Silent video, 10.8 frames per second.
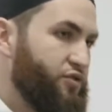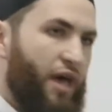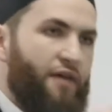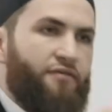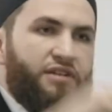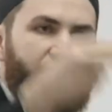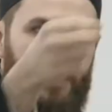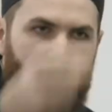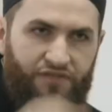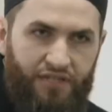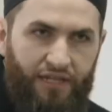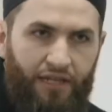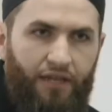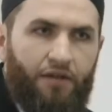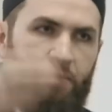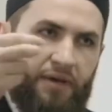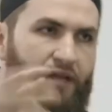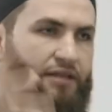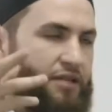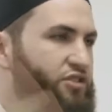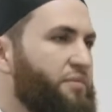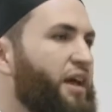So every slave sitting here, pay
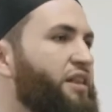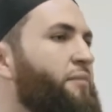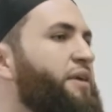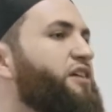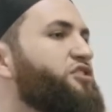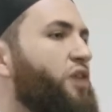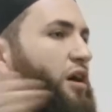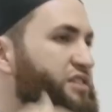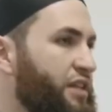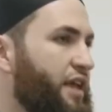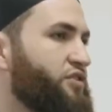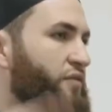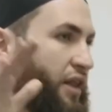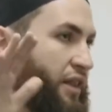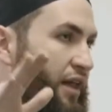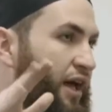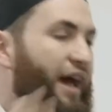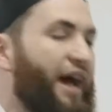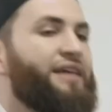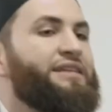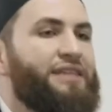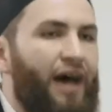attention. May Allah make us slaves of Allah
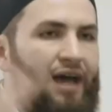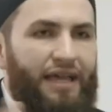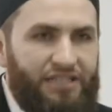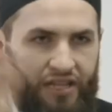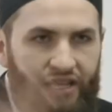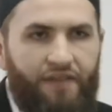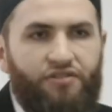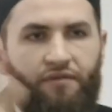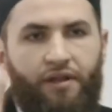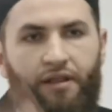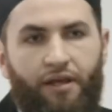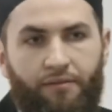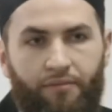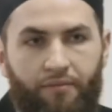and die as slaves of Allah.